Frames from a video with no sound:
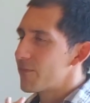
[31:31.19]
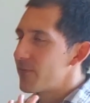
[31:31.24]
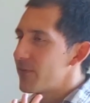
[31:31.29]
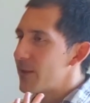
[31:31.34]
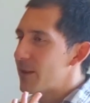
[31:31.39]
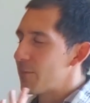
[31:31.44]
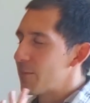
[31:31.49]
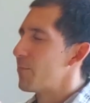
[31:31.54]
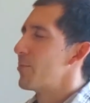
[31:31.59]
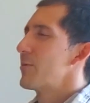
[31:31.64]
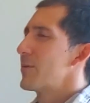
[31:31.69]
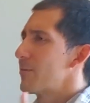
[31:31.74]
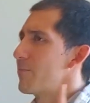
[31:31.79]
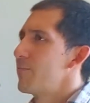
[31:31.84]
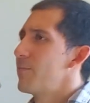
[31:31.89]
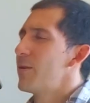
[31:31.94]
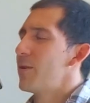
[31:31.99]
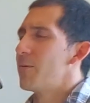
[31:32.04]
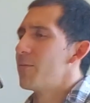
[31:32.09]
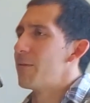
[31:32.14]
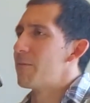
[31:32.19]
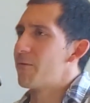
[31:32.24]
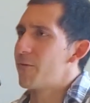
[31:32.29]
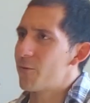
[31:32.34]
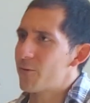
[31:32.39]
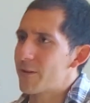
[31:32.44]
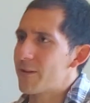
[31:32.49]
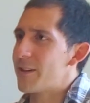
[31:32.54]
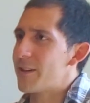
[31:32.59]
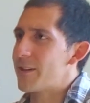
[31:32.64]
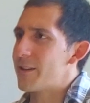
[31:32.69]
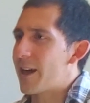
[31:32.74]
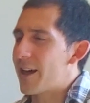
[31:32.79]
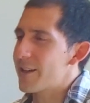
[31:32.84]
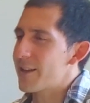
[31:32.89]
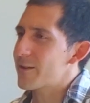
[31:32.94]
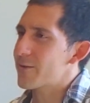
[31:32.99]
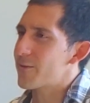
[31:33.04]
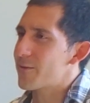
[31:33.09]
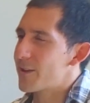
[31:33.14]
before in high
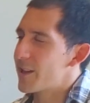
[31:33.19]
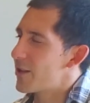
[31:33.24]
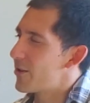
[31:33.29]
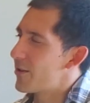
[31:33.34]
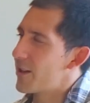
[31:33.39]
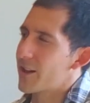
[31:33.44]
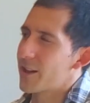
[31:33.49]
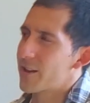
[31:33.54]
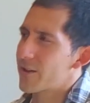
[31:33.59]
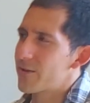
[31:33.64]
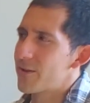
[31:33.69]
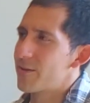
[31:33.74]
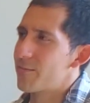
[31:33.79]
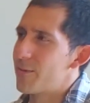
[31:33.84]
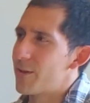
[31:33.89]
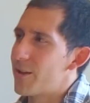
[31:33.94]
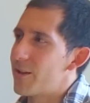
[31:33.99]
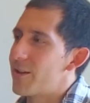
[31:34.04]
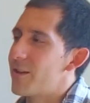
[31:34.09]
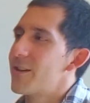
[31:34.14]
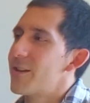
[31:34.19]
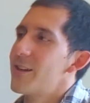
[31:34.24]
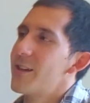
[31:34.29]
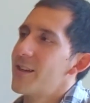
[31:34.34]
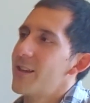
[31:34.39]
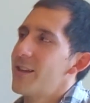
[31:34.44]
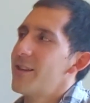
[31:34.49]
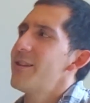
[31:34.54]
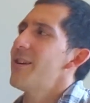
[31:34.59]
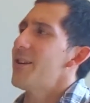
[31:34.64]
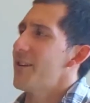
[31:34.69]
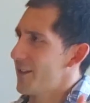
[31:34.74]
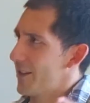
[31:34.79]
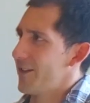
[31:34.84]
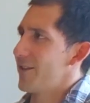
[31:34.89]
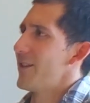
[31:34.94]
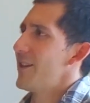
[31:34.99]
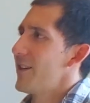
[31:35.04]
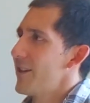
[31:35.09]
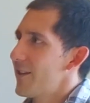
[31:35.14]
school, they don't like throwing the ball. Now
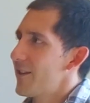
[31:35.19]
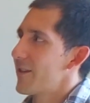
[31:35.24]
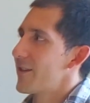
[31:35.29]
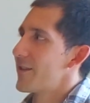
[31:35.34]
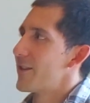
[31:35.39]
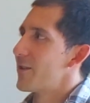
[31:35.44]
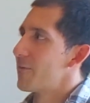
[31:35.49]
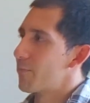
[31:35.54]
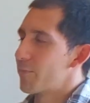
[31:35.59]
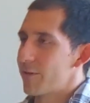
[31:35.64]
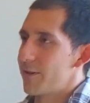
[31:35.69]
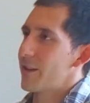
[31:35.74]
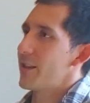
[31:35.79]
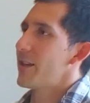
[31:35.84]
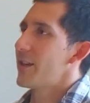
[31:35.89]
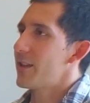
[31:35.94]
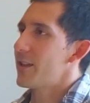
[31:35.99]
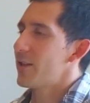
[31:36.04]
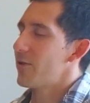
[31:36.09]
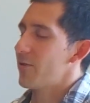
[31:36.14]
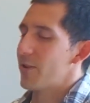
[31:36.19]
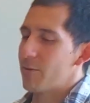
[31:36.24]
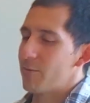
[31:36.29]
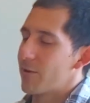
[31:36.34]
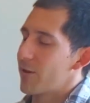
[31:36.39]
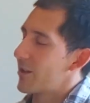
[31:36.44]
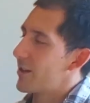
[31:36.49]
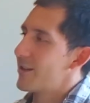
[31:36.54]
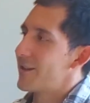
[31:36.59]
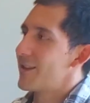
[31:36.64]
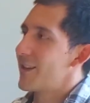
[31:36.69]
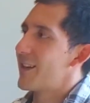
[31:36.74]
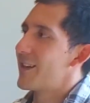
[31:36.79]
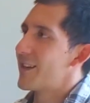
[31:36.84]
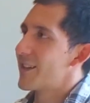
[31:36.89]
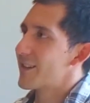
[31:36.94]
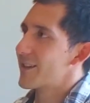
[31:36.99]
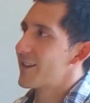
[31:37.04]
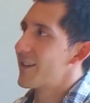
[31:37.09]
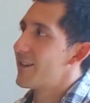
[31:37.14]
here they are. They're playing, they want to get to that
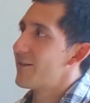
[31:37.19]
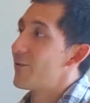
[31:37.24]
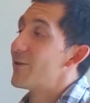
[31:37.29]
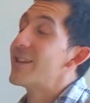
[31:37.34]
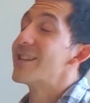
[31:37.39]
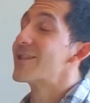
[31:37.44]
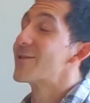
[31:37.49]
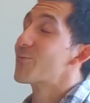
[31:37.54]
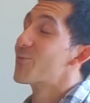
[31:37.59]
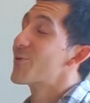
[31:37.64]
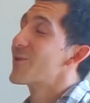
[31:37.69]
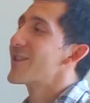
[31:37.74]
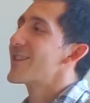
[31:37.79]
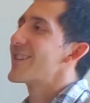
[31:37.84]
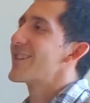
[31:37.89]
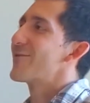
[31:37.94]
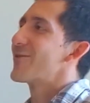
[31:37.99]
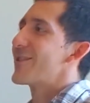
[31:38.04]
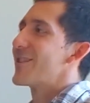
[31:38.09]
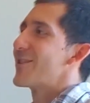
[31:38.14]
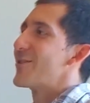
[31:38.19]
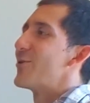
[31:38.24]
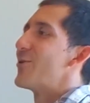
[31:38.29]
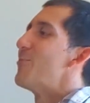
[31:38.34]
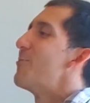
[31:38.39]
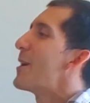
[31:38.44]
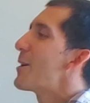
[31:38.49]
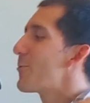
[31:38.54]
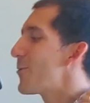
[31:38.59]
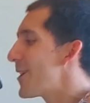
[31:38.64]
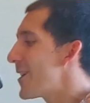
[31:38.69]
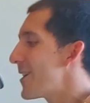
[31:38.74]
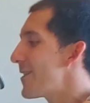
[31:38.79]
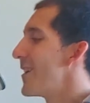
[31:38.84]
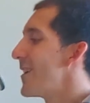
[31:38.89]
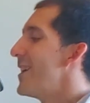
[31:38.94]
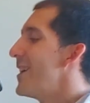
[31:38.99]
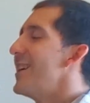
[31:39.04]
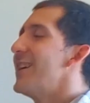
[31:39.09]
next level. And it's really, really cool. My wife,